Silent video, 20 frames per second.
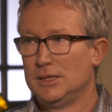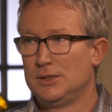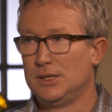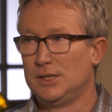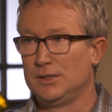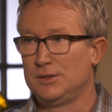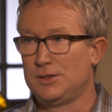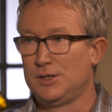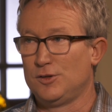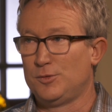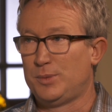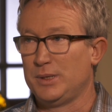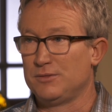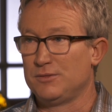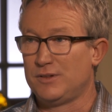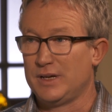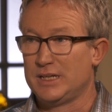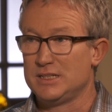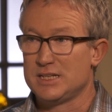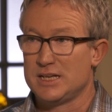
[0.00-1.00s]
that, that have been
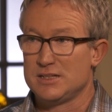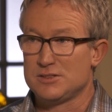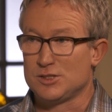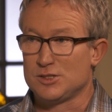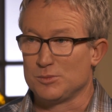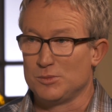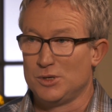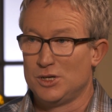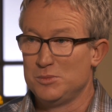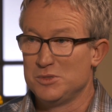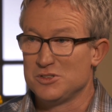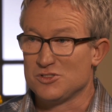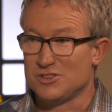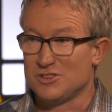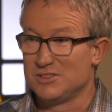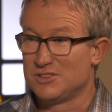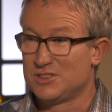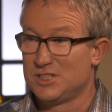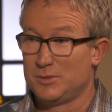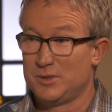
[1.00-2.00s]
fantastic moments
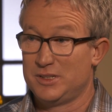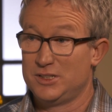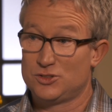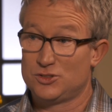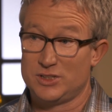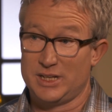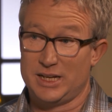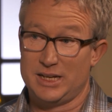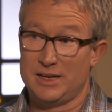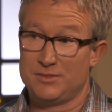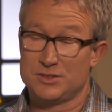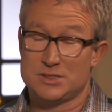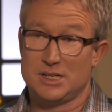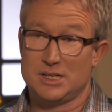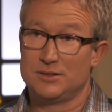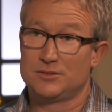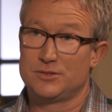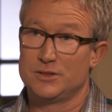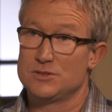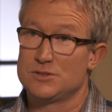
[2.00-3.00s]
in cinema history.
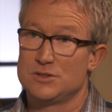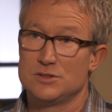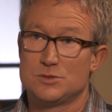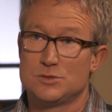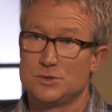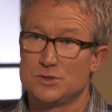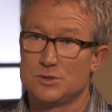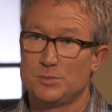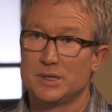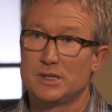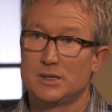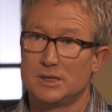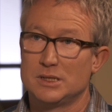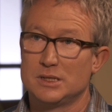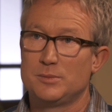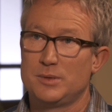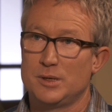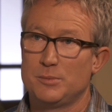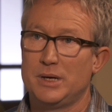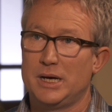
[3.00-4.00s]
Avatar, for instance, was a big thing
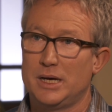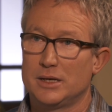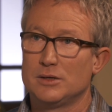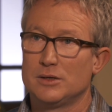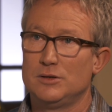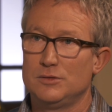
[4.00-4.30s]
to be a part